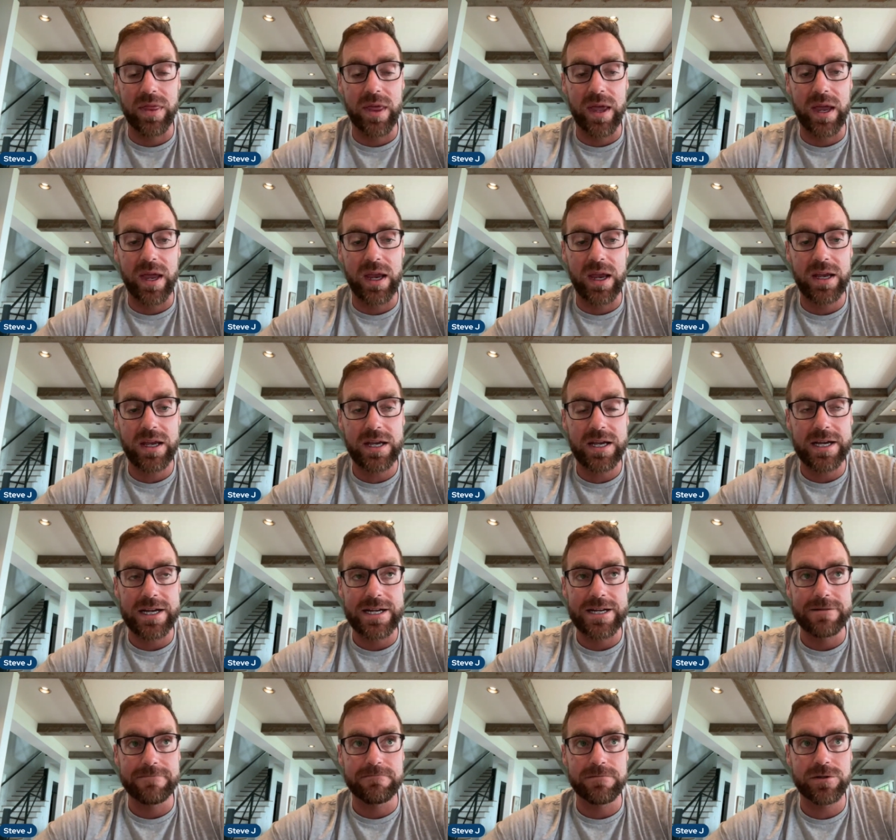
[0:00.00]
they
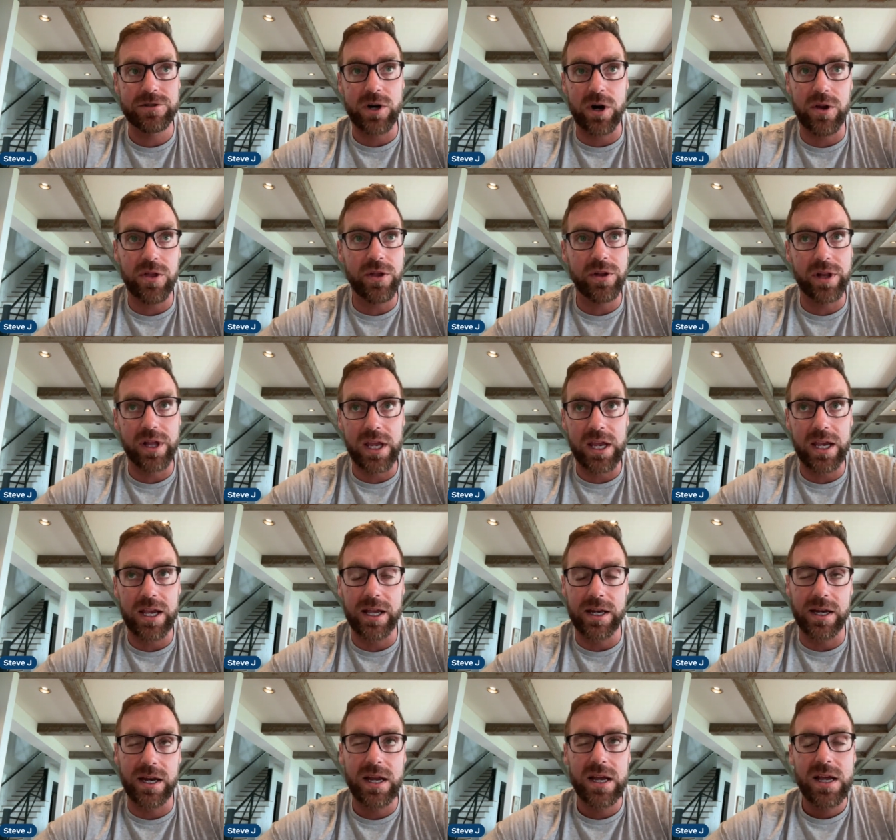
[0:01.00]
started the league.
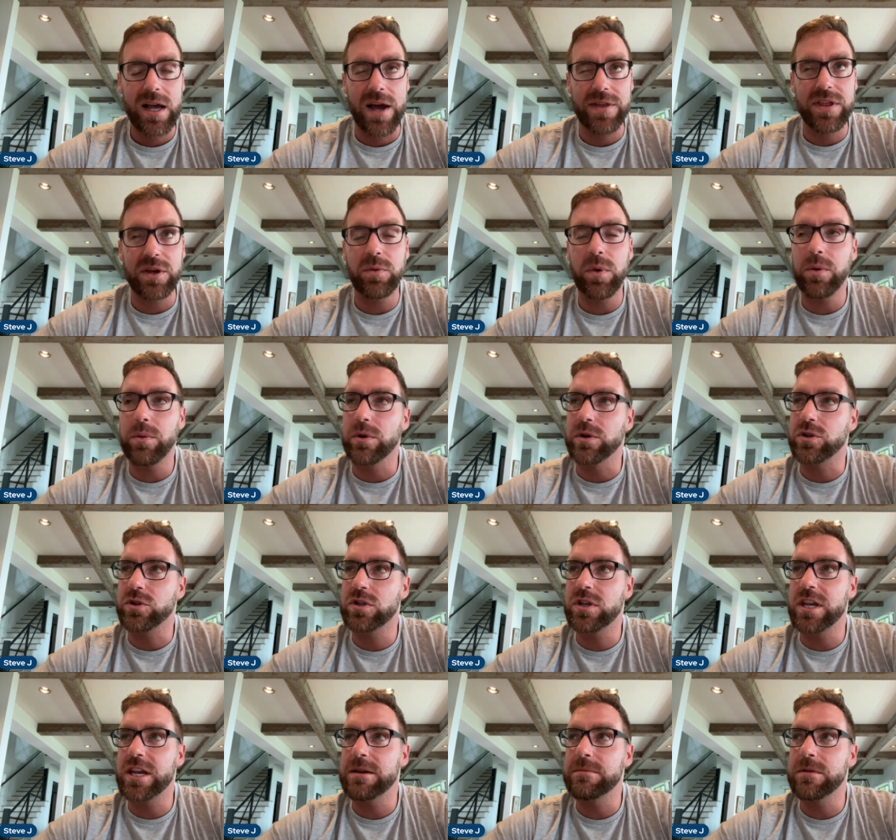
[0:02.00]
And I think we were
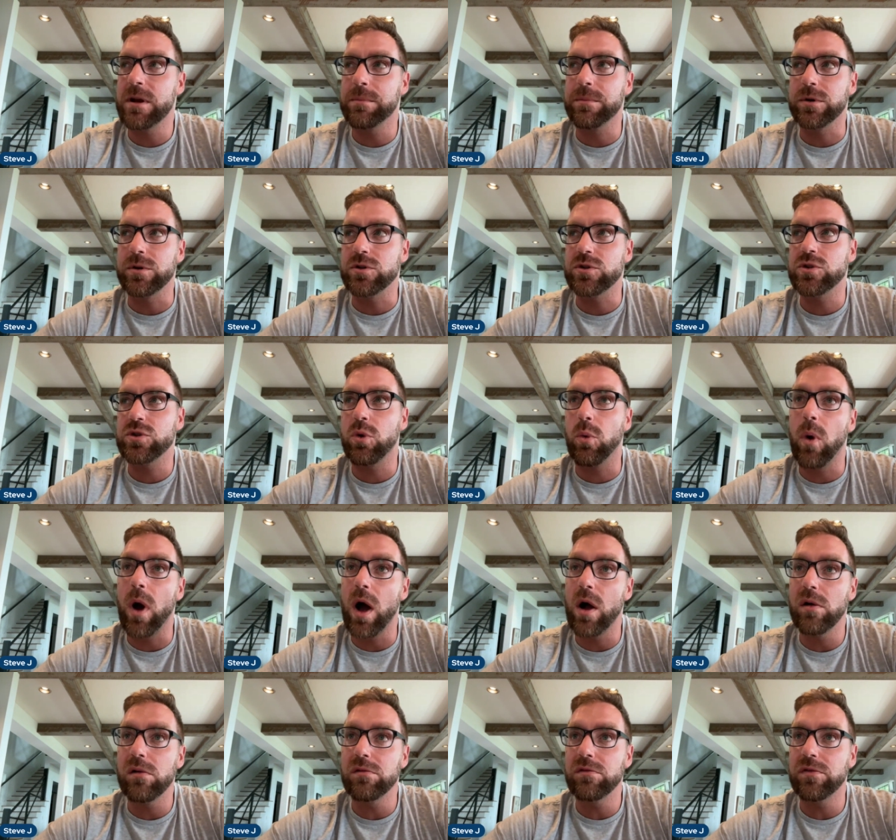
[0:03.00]
team number
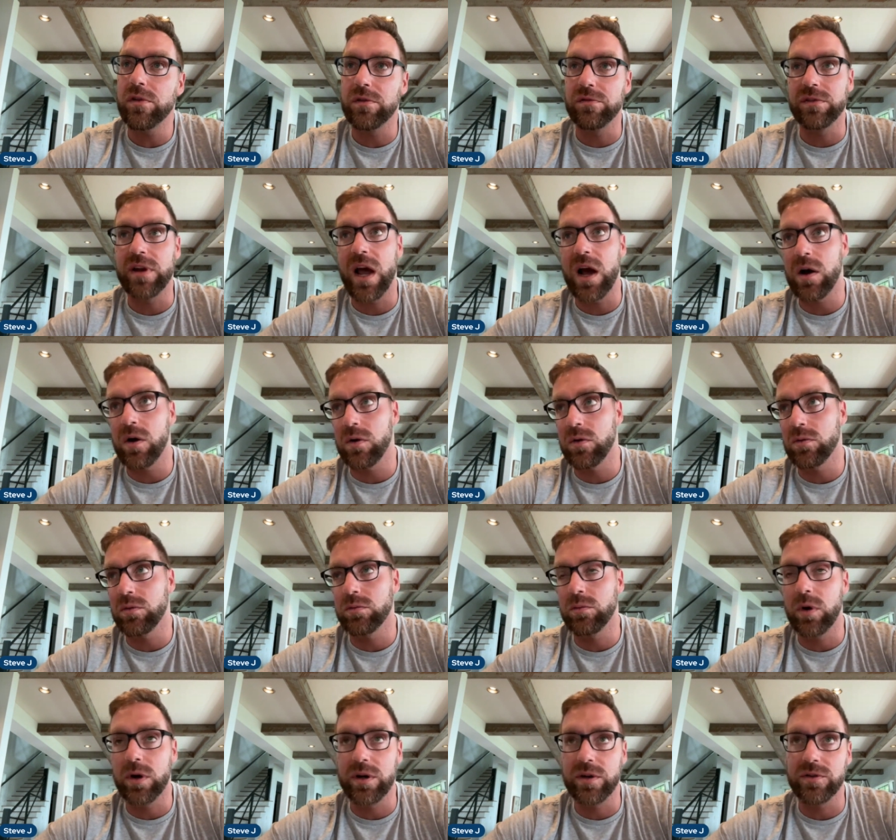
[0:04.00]
12 of now
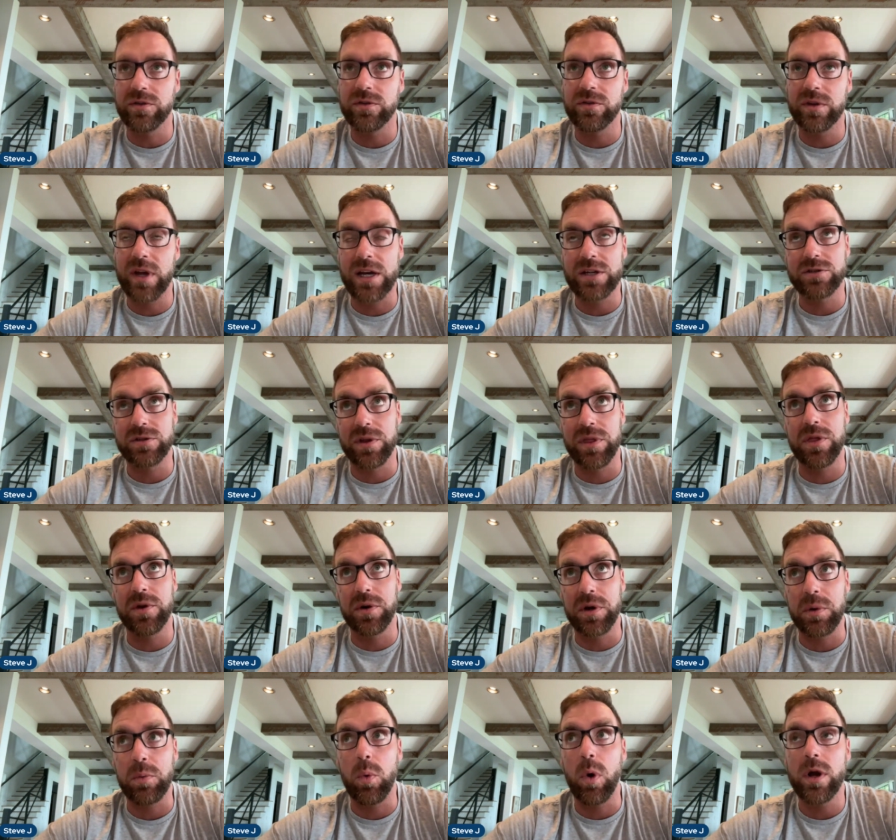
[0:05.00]
what is actually
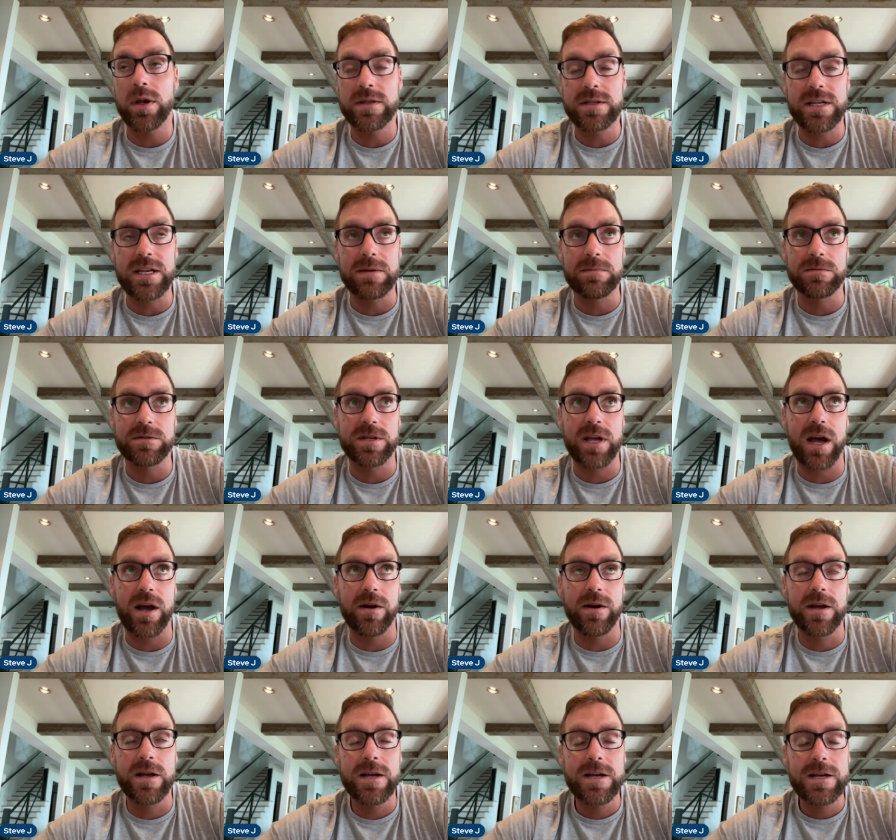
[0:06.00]
31 teams now.